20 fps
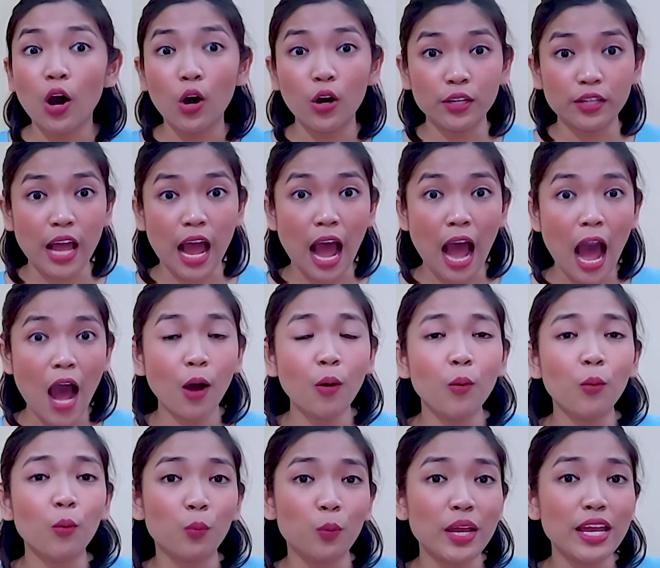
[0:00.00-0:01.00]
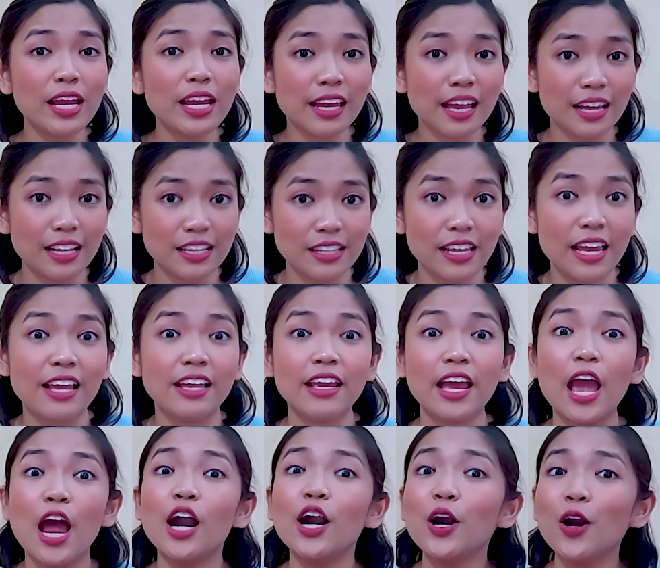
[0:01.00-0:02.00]
on how we can take
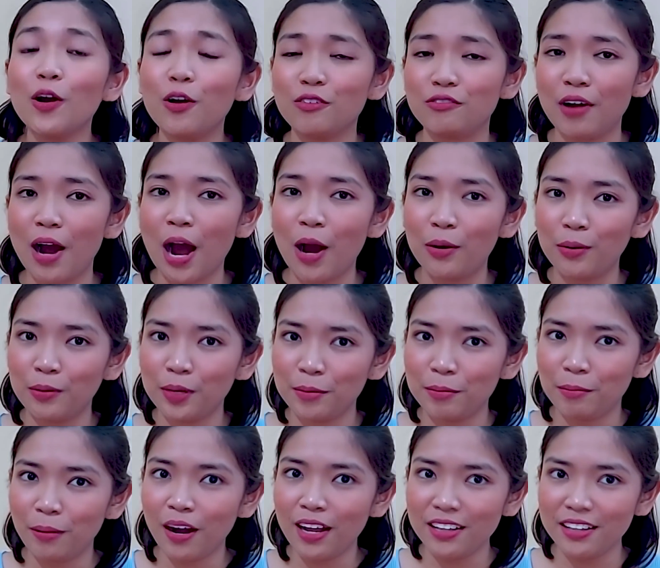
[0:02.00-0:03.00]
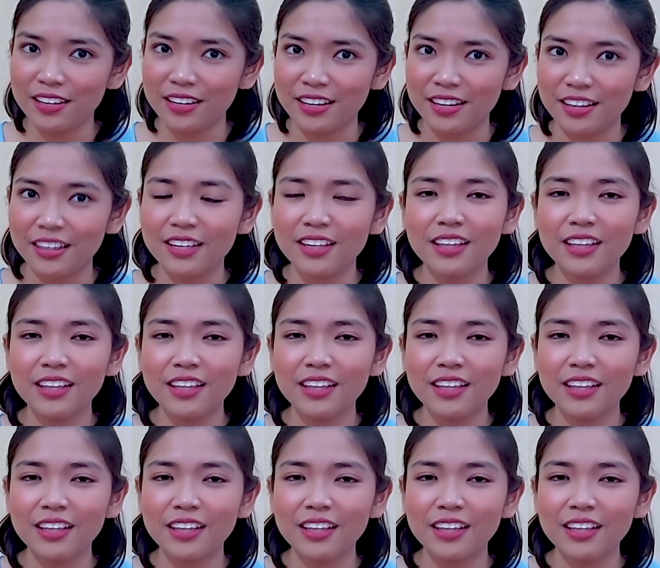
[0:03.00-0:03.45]
care of our body.